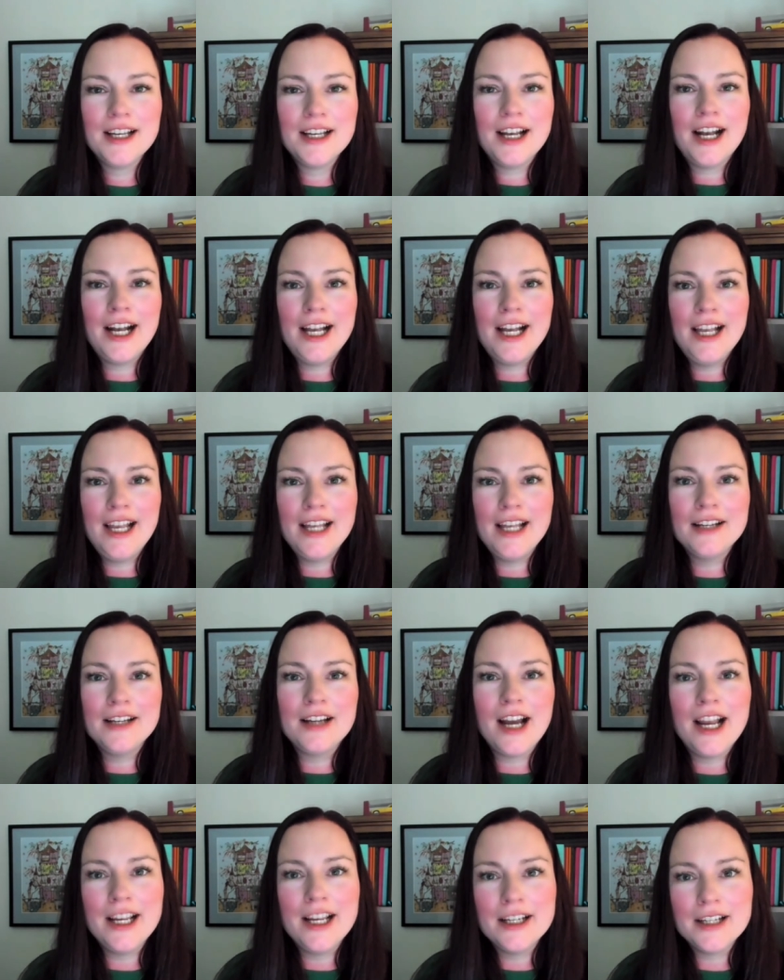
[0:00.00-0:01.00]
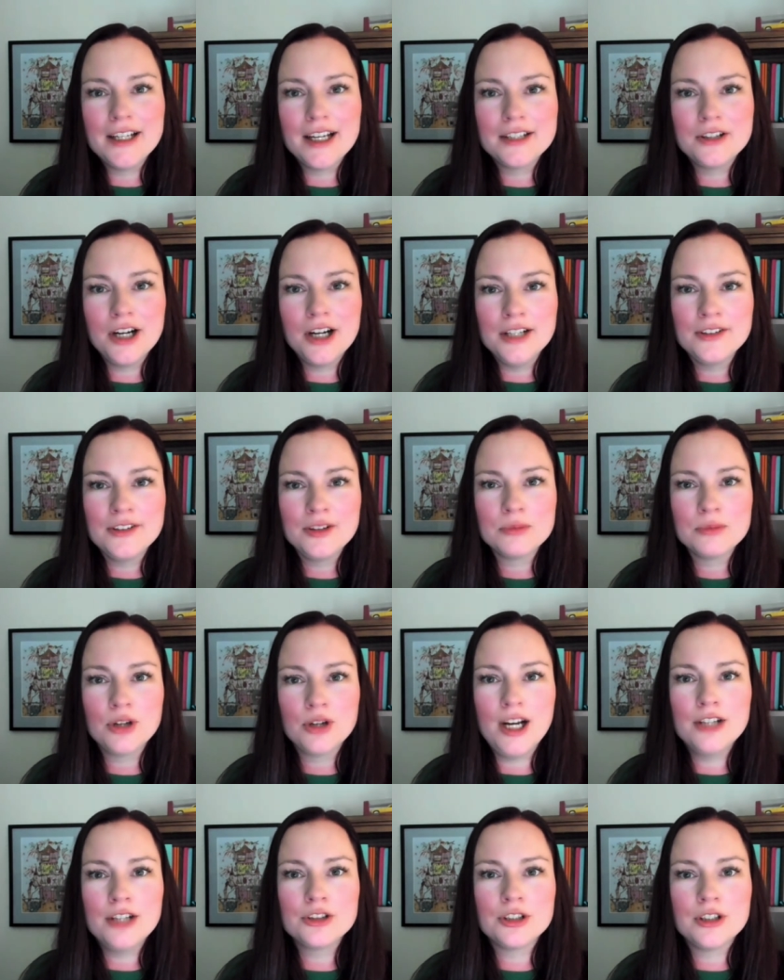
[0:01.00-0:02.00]
And I had gotten some
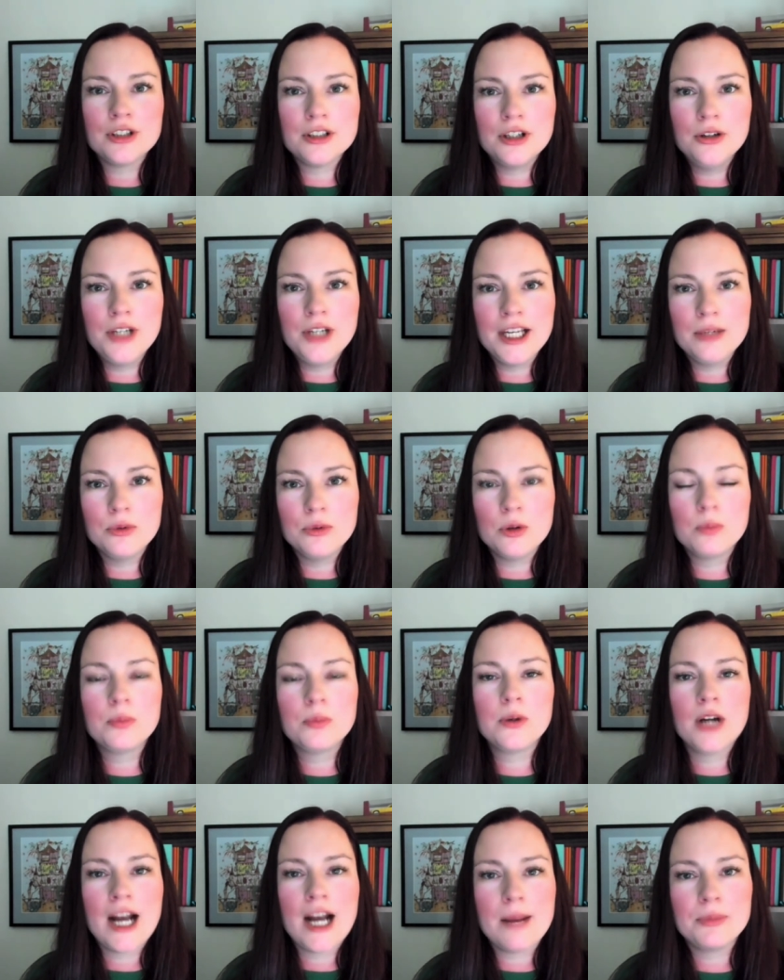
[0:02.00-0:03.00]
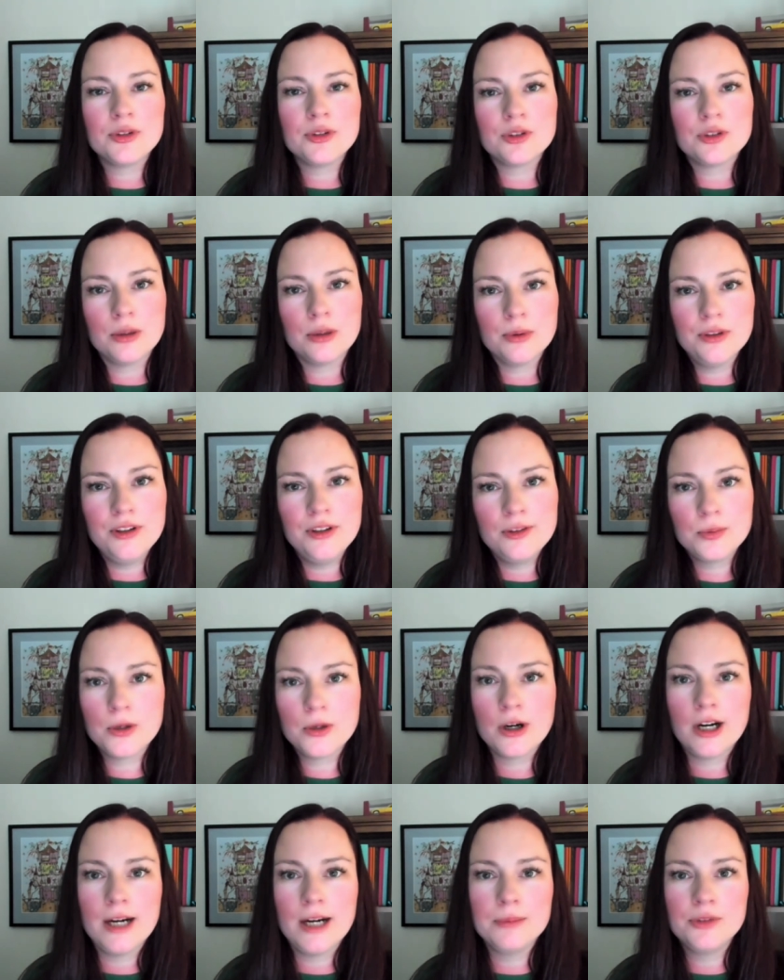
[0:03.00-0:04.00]
direction on, okay, well, perhaps start with this
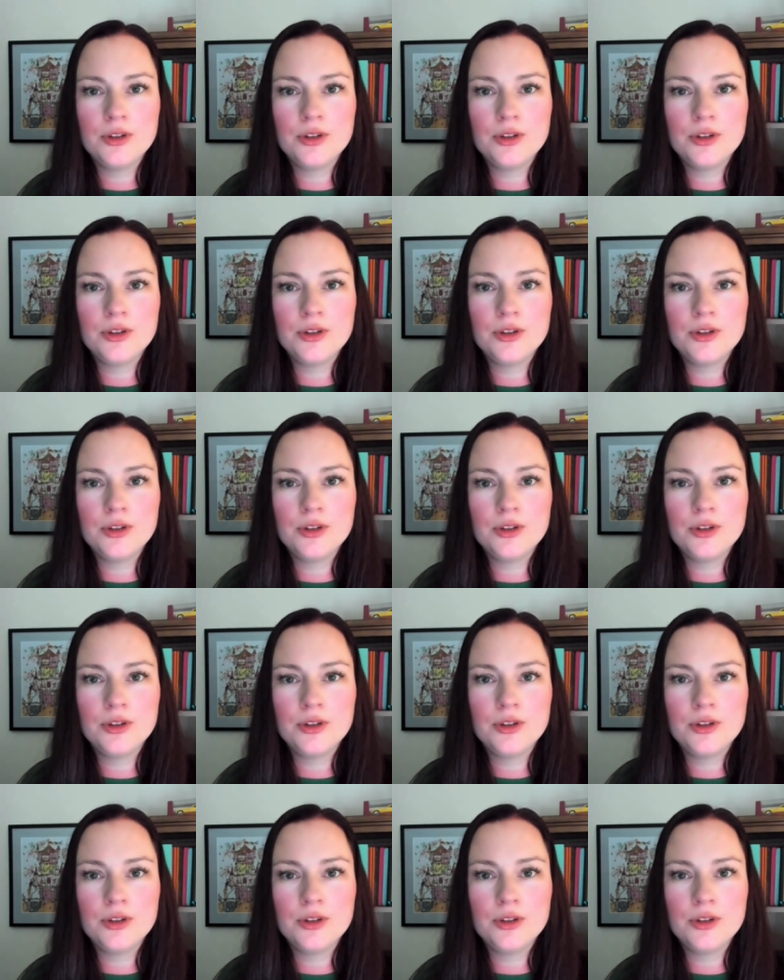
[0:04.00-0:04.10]
program.